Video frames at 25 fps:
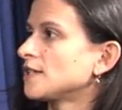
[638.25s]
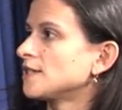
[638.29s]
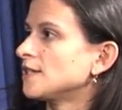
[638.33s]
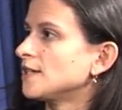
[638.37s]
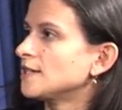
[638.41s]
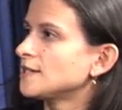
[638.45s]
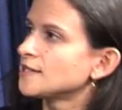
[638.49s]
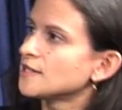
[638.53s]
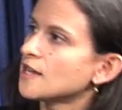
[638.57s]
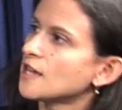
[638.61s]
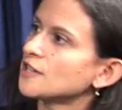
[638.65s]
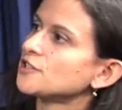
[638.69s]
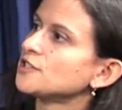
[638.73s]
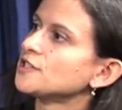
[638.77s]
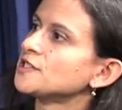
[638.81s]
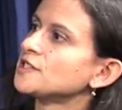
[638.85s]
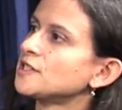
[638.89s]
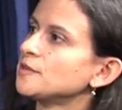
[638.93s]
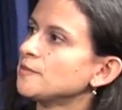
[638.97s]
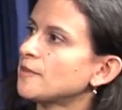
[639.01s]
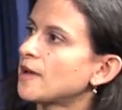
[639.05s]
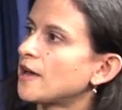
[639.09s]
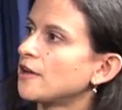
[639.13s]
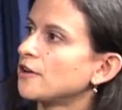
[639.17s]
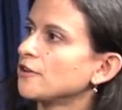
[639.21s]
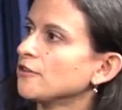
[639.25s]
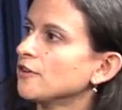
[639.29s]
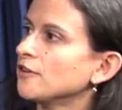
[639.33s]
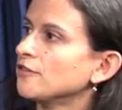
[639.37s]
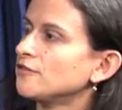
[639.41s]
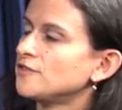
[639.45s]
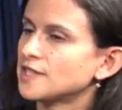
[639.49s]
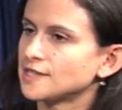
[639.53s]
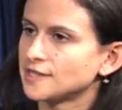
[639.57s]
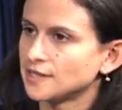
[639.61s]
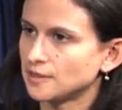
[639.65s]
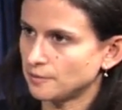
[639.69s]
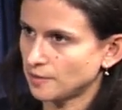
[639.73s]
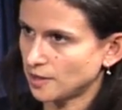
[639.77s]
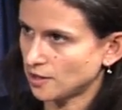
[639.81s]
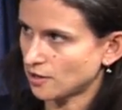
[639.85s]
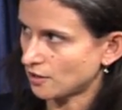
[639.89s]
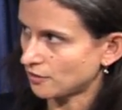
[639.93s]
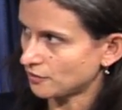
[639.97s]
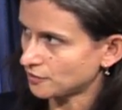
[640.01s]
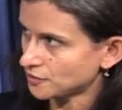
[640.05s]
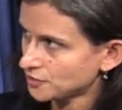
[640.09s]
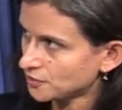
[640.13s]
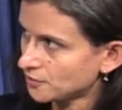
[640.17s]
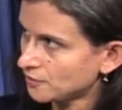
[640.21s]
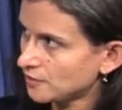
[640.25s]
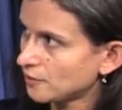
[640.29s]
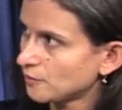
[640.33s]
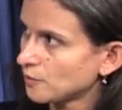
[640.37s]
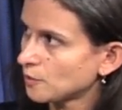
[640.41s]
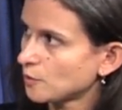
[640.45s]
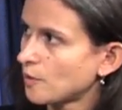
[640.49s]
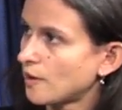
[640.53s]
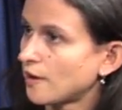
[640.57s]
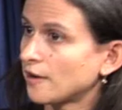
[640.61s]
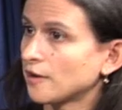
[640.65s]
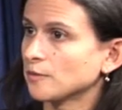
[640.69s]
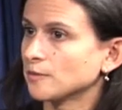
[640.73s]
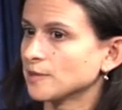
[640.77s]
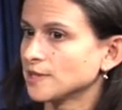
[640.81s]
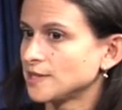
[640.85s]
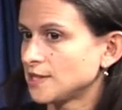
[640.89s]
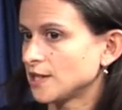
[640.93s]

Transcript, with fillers: And it's not just a matter of does it meet all the zoning requirements,